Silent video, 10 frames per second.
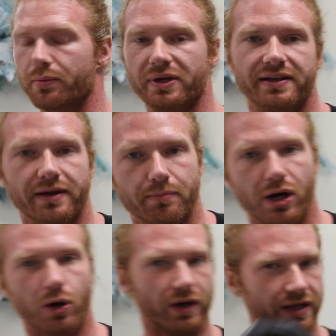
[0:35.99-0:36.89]
to be
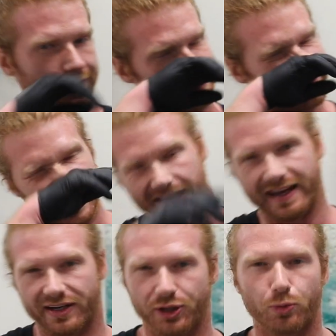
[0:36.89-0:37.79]
demoing
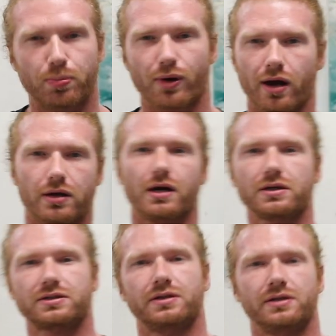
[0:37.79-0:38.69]
a new
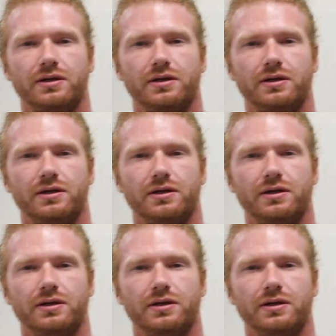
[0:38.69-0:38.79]
product.